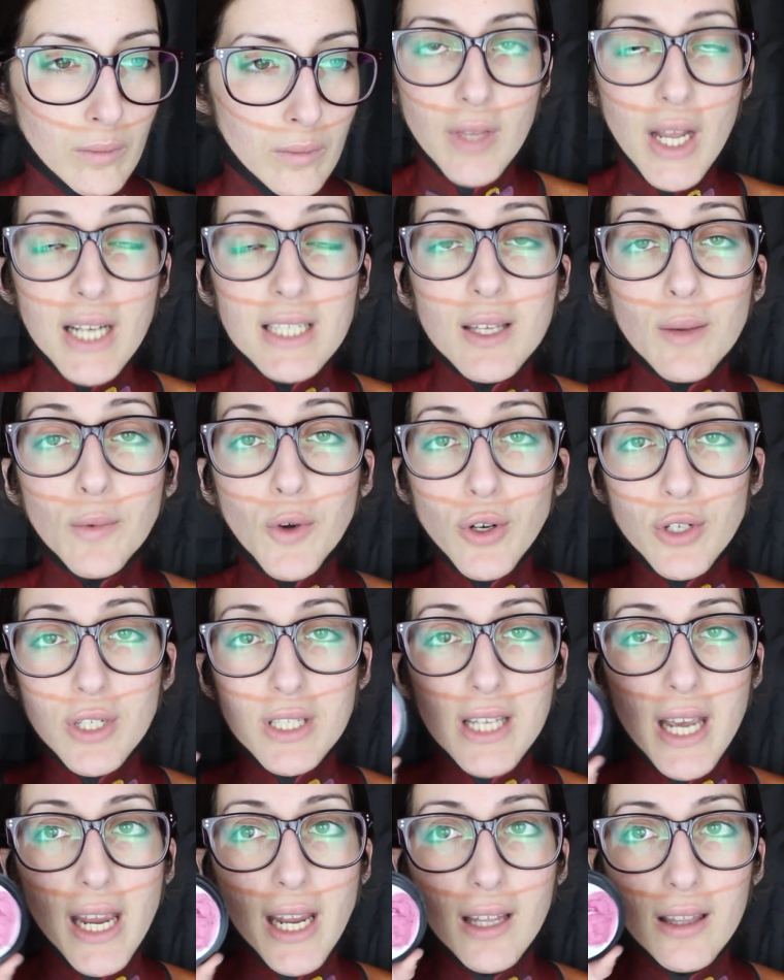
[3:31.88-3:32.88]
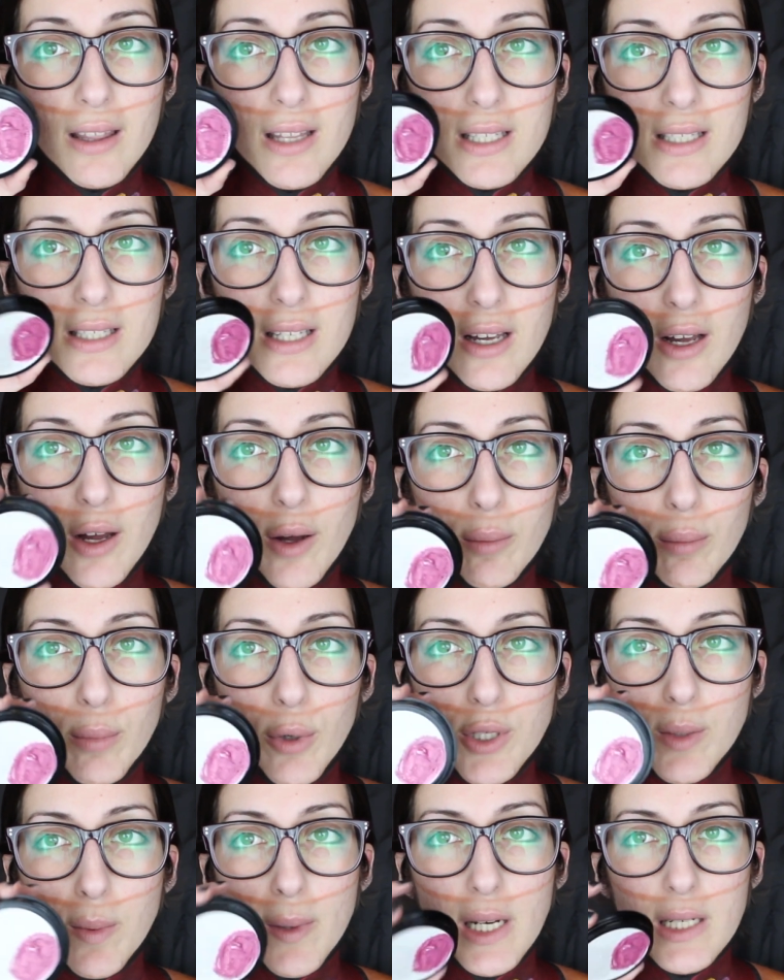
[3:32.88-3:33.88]
Next I'm going to take this
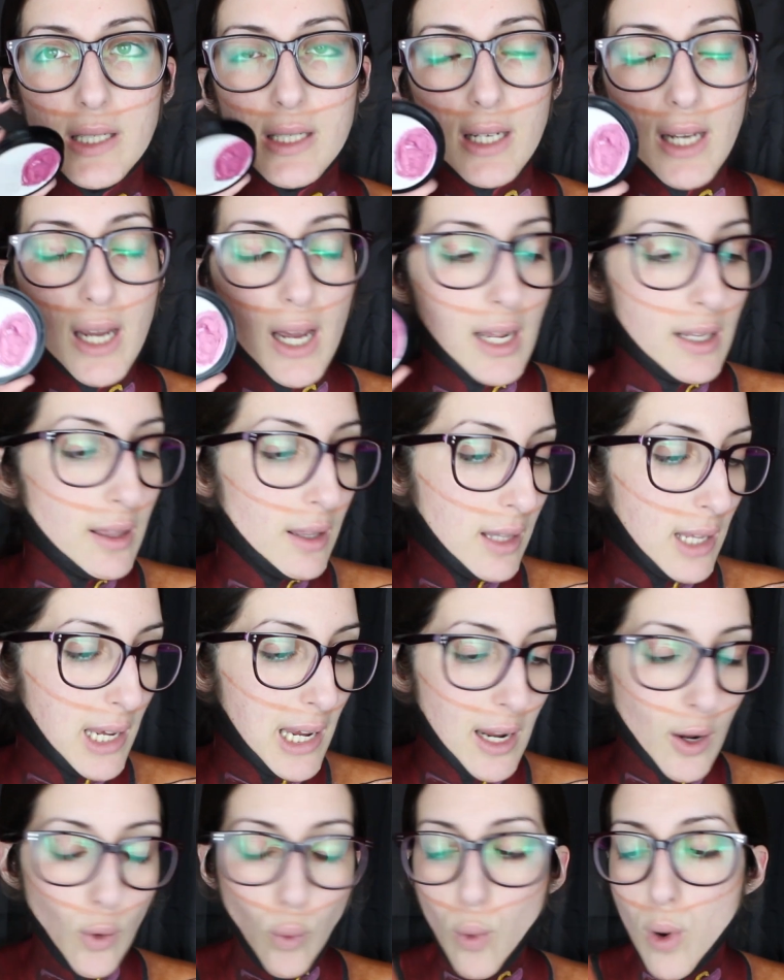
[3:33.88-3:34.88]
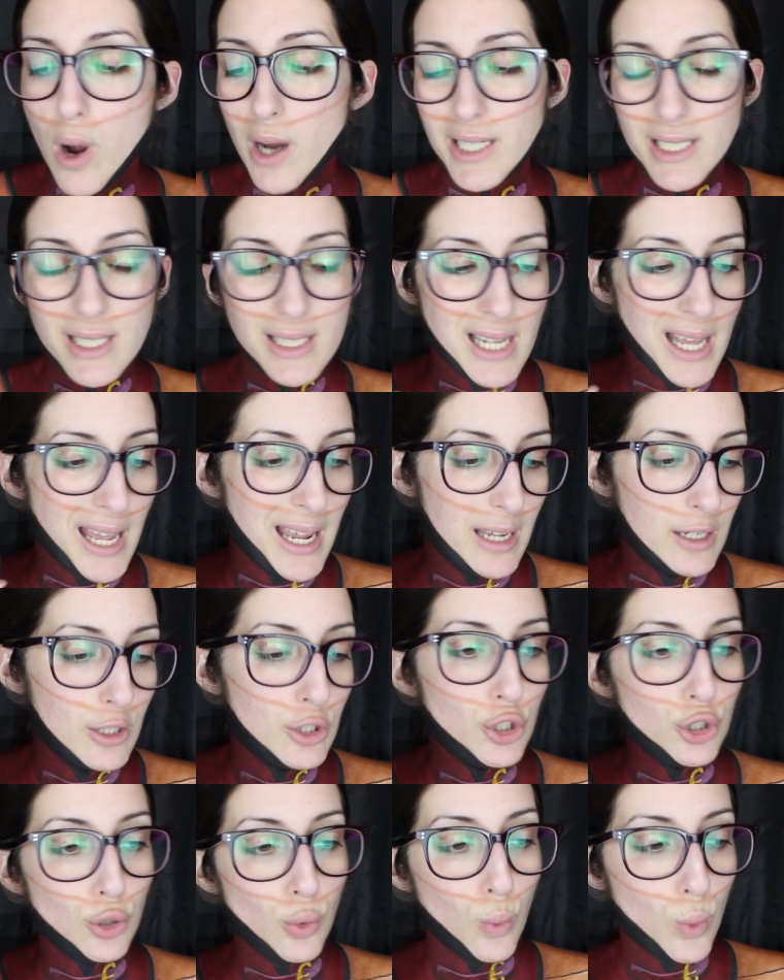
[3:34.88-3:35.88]
body paint again, the
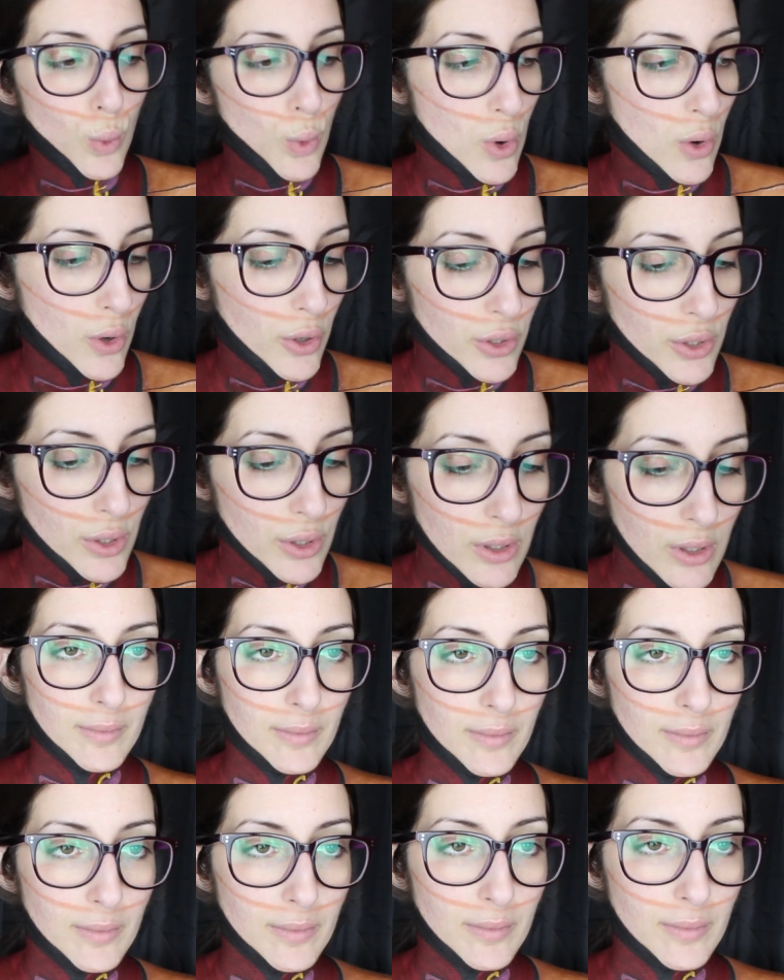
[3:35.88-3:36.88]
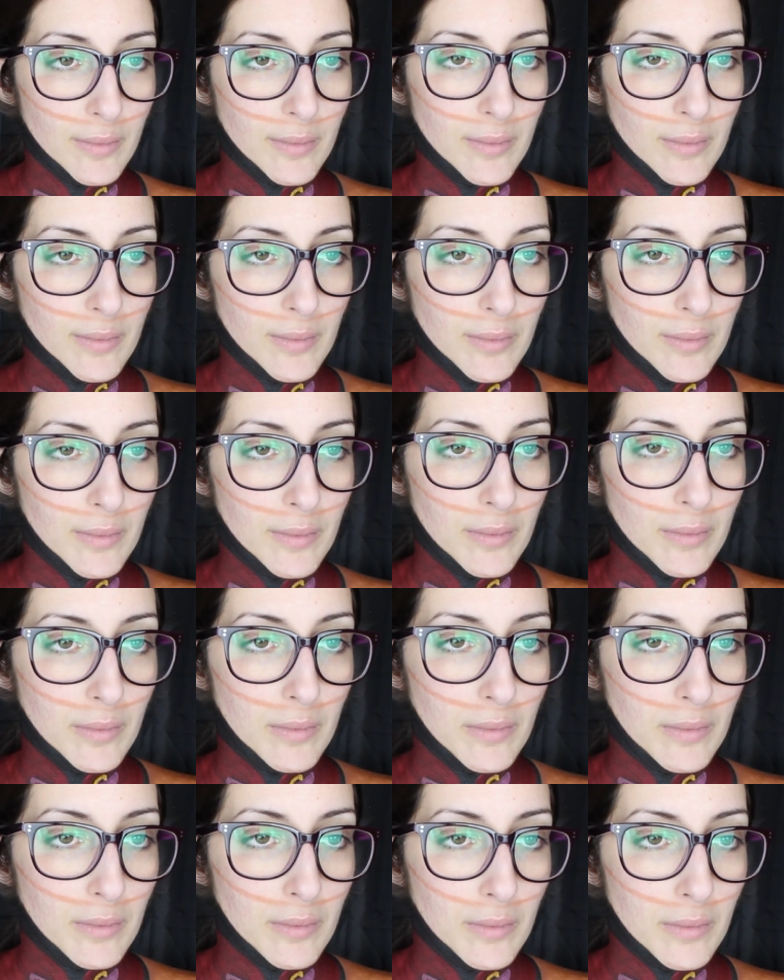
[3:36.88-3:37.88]
white-ish one, and I will just add
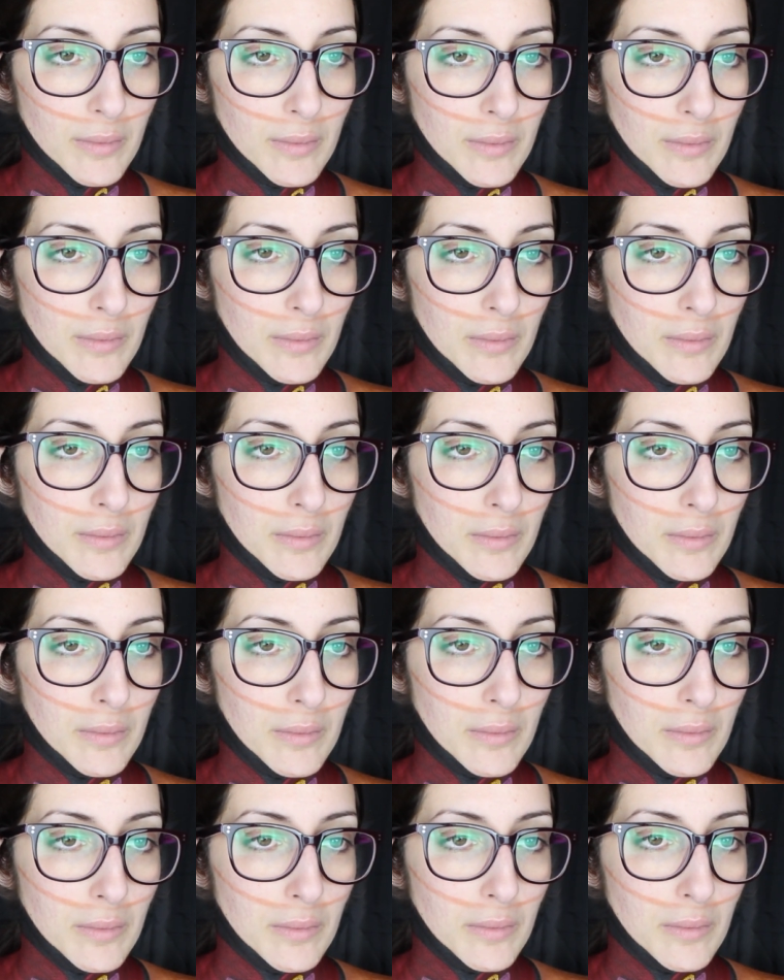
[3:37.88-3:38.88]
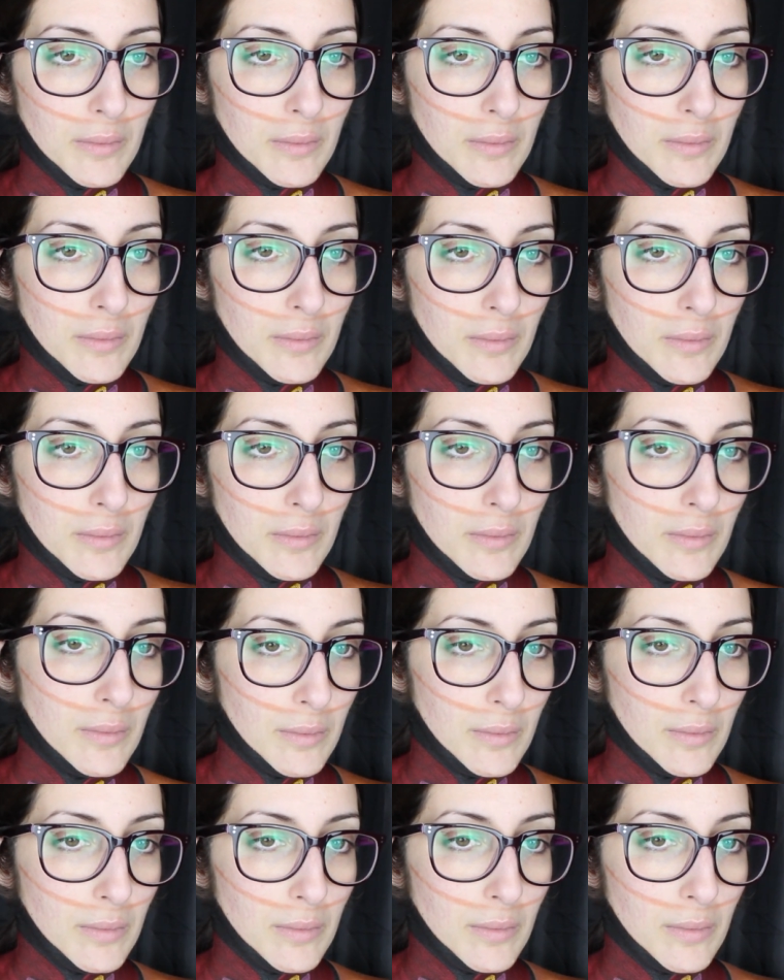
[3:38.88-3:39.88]
a few highlights here and there.
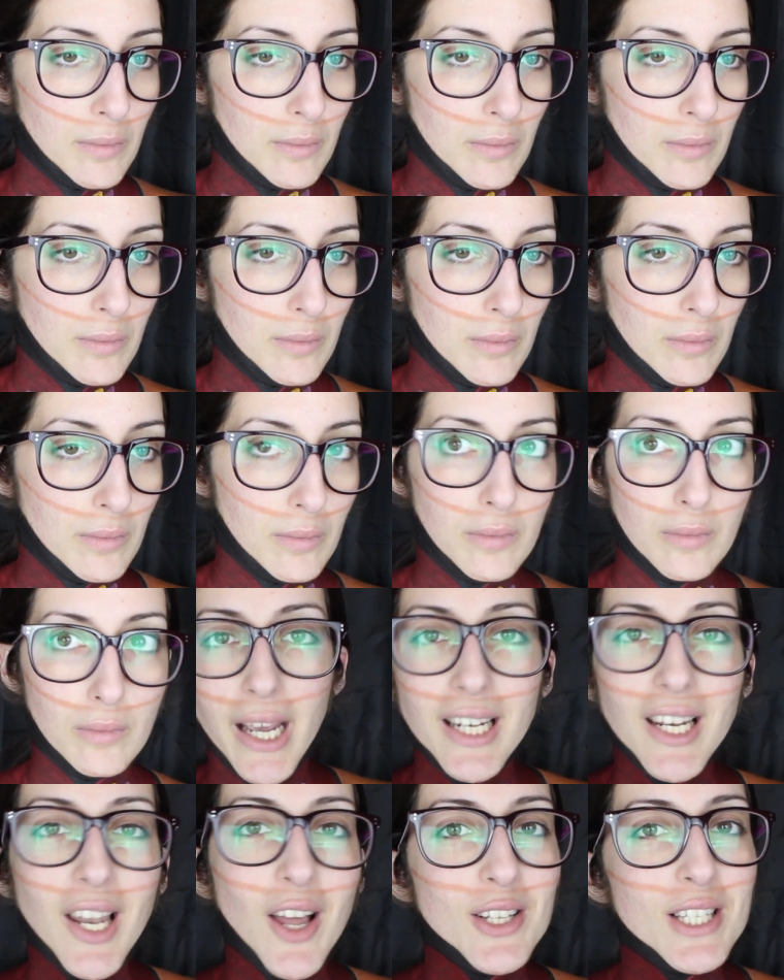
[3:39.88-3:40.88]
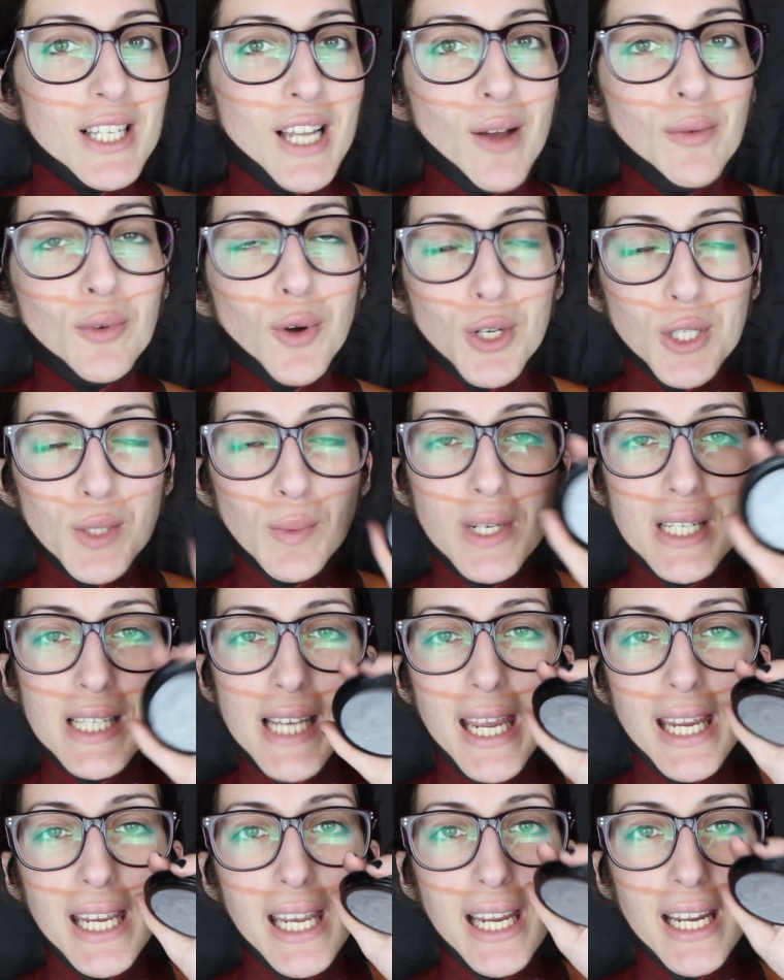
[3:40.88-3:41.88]
And lastly, I'm going to be
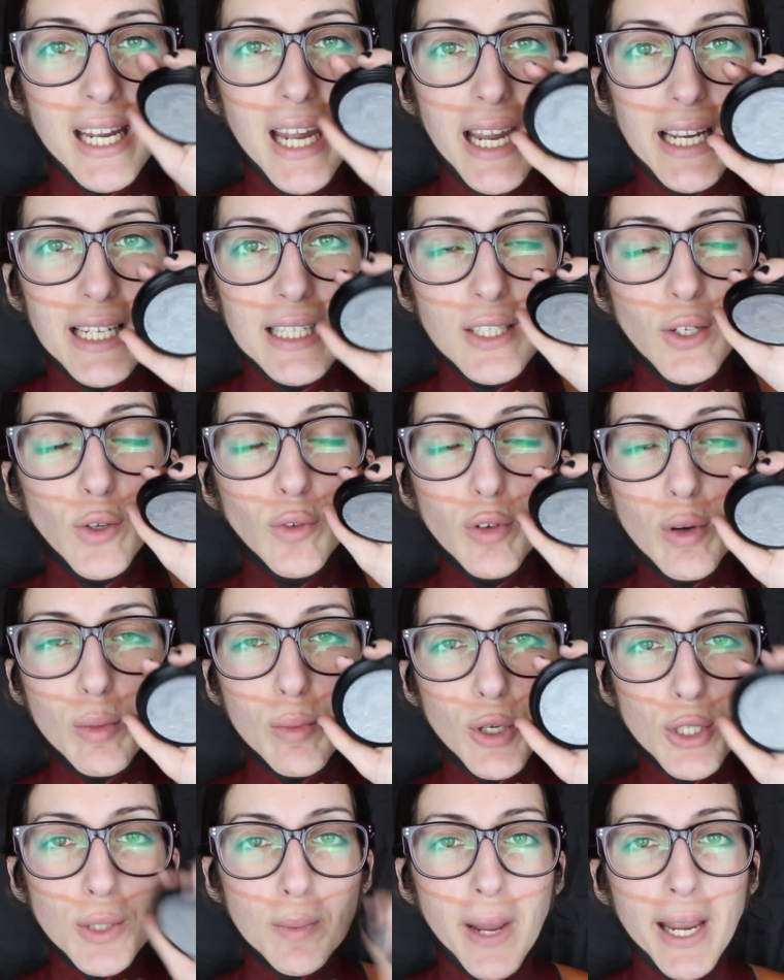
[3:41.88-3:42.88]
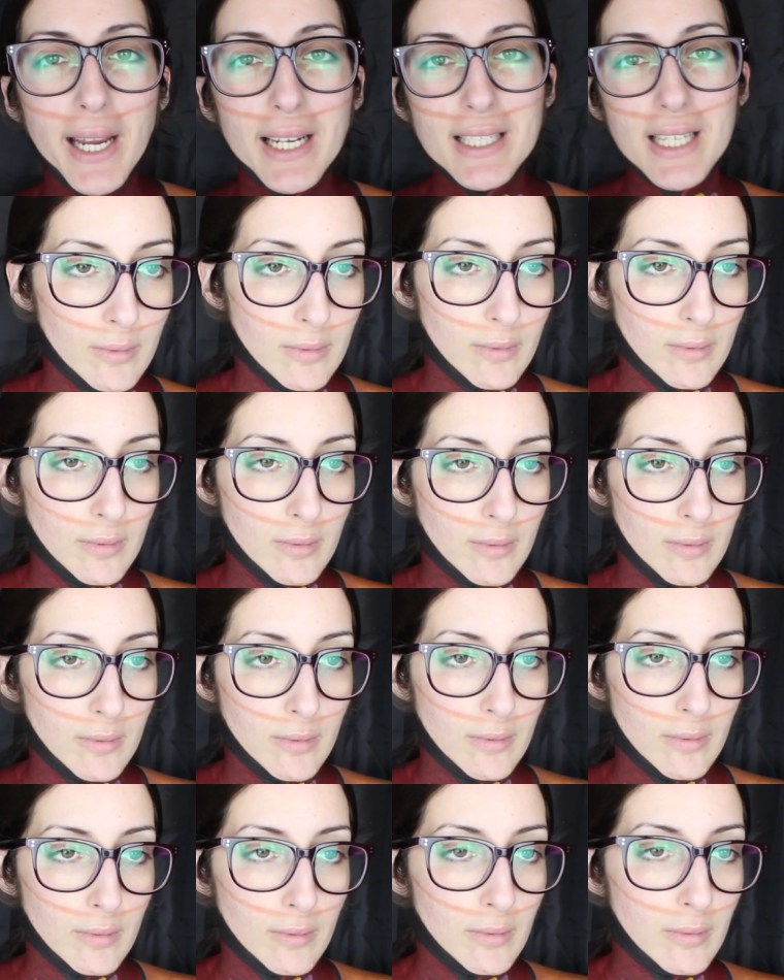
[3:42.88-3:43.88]
taking a silver body paint and I will
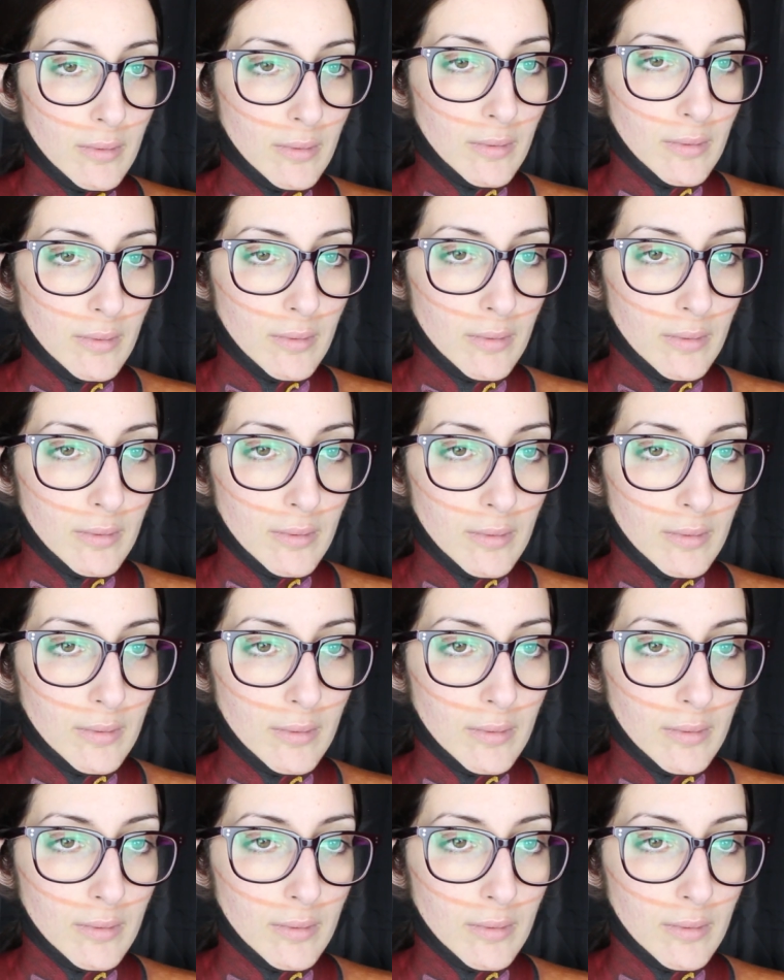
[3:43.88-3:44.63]
be creating